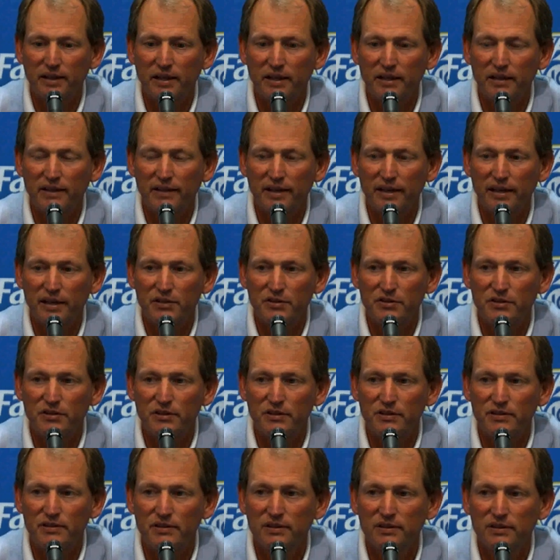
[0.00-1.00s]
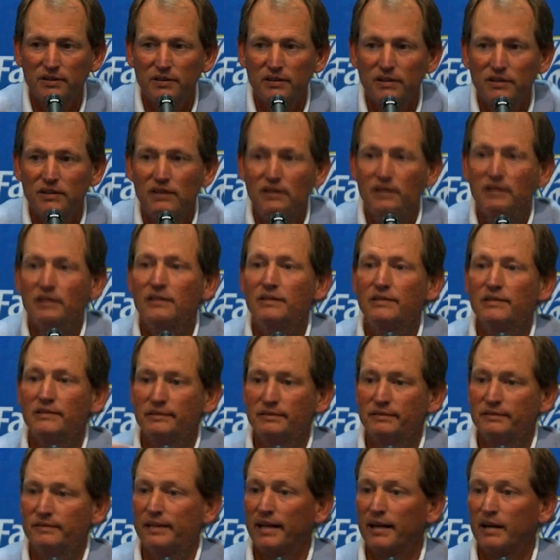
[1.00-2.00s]
getting the extra
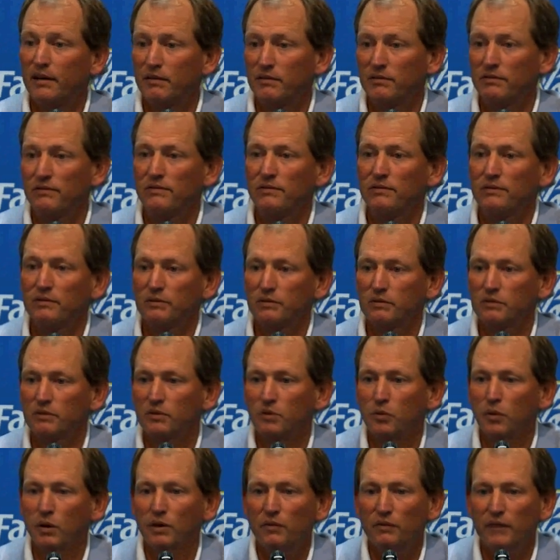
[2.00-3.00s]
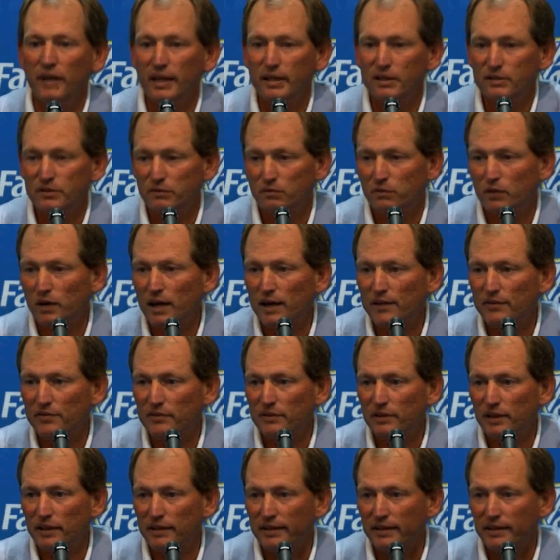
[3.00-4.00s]
now 12 days of
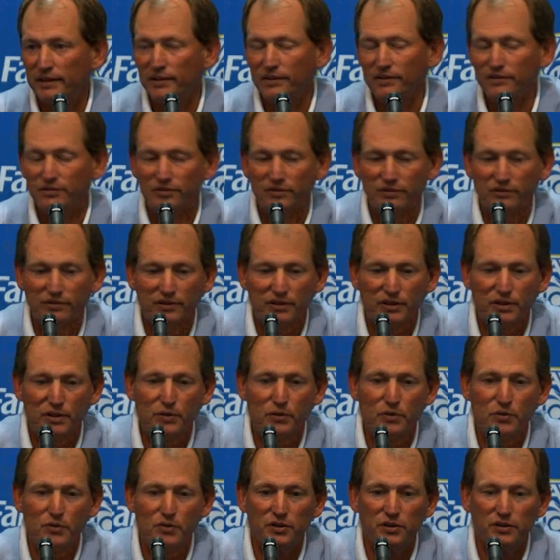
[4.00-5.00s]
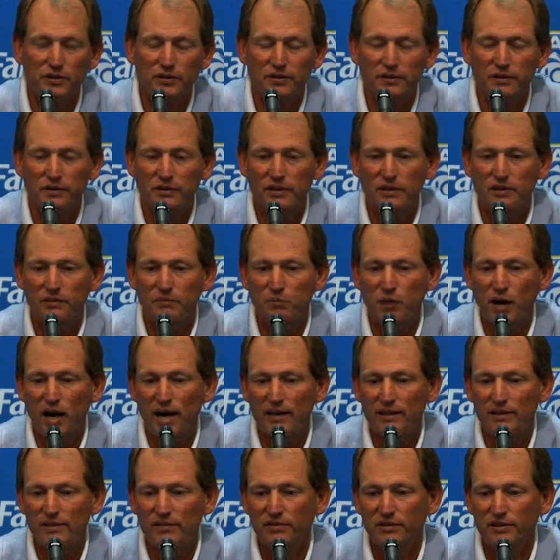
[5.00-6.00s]
rest, I think, is huge. And in
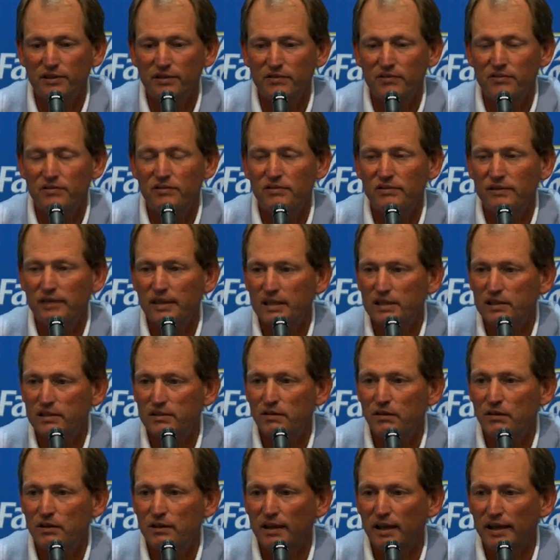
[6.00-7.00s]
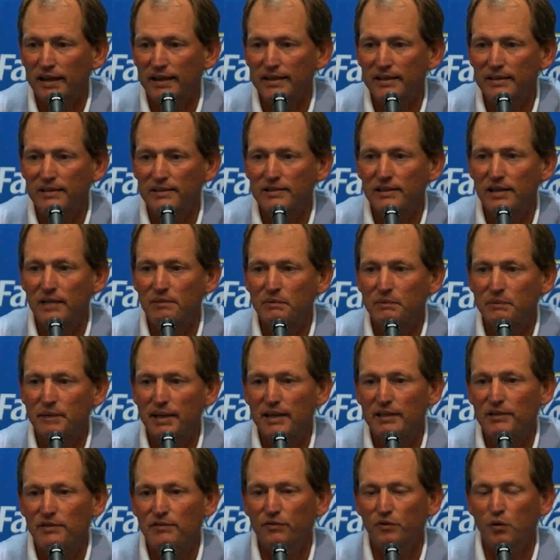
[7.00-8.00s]
practice, he's looked like he's coming
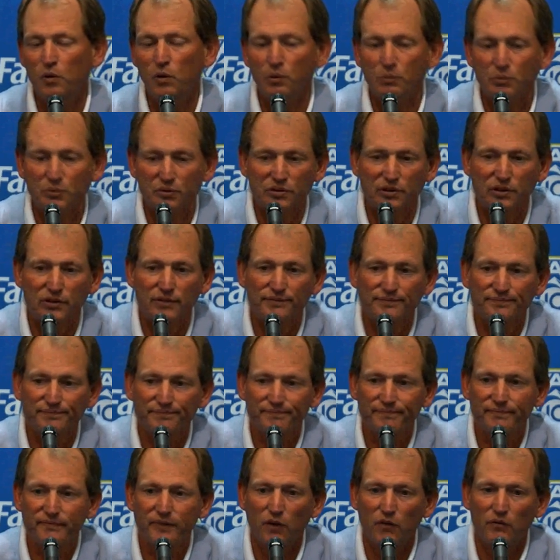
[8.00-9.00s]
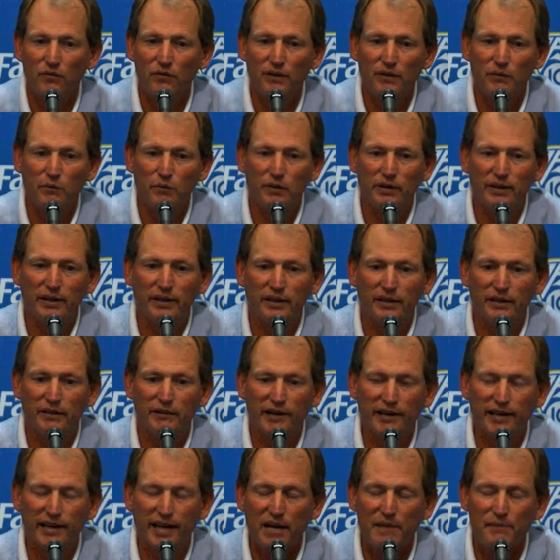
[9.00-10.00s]
back to form. So hopefully we'll get a
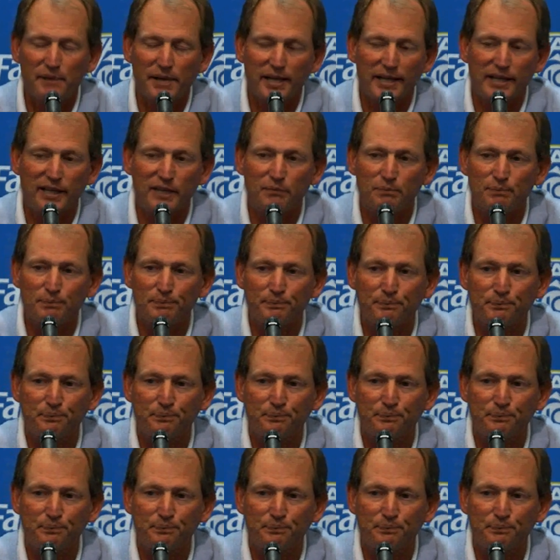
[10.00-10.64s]
great game out of him.